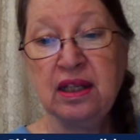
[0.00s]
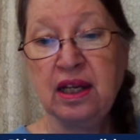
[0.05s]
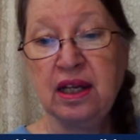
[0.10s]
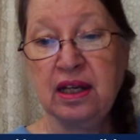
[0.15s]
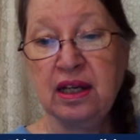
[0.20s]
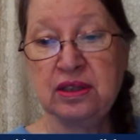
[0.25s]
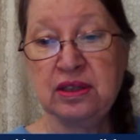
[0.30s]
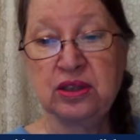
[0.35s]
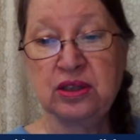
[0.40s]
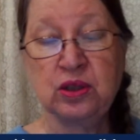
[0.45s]

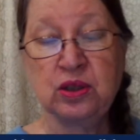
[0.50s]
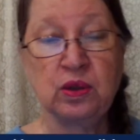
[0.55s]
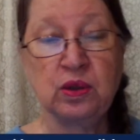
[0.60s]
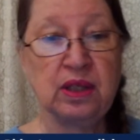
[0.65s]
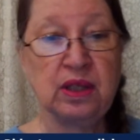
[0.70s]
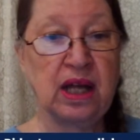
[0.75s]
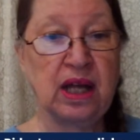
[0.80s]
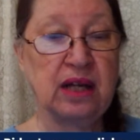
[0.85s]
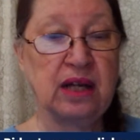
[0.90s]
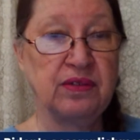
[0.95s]
And so a
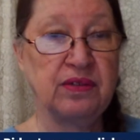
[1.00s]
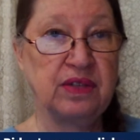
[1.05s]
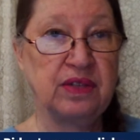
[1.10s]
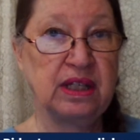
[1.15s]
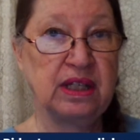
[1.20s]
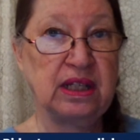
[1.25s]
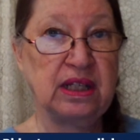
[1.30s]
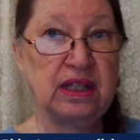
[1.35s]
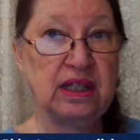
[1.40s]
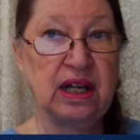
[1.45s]
lot of
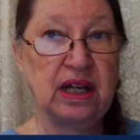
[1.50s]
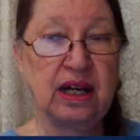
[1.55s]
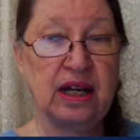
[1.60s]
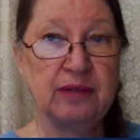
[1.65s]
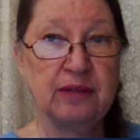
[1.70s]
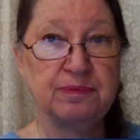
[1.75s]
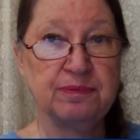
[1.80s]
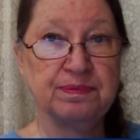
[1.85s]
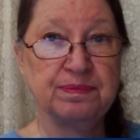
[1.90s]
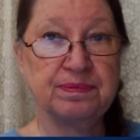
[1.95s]
the
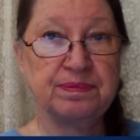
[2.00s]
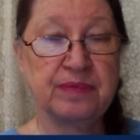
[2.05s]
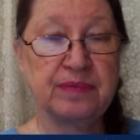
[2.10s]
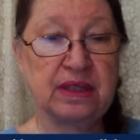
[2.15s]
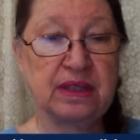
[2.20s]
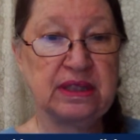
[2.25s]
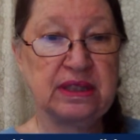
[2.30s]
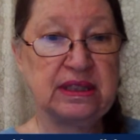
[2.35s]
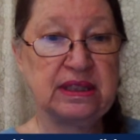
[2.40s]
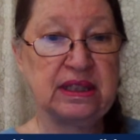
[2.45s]

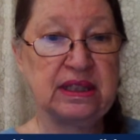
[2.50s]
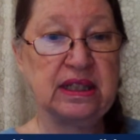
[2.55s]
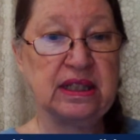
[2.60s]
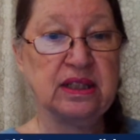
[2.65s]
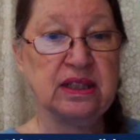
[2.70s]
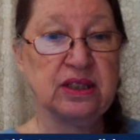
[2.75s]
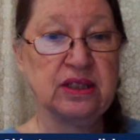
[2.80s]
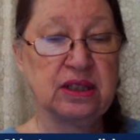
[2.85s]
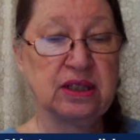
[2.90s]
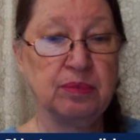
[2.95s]

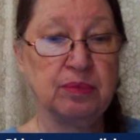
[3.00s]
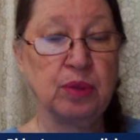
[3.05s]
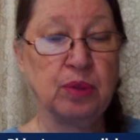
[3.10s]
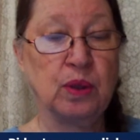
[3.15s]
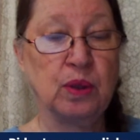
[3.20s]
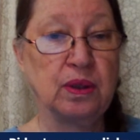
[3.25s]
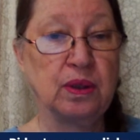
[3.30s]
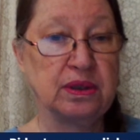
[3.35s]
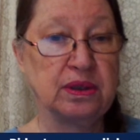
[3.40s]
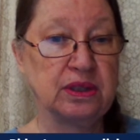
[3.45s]
seals, the
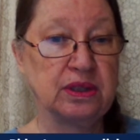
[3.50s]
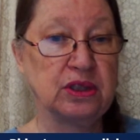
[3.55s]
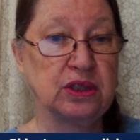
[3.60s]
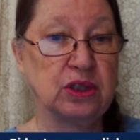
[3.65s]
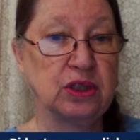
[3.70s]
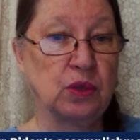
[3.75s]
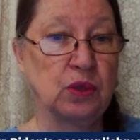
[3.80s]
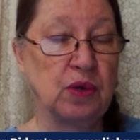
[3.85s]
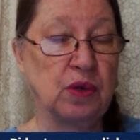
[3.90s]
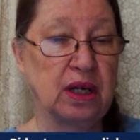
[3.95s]
bowls, and
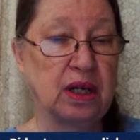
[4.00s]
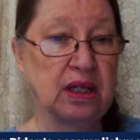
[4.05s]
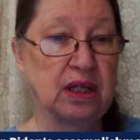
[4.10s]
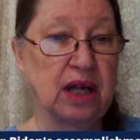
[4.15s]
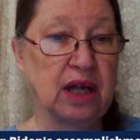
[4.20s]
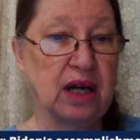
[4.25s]
so on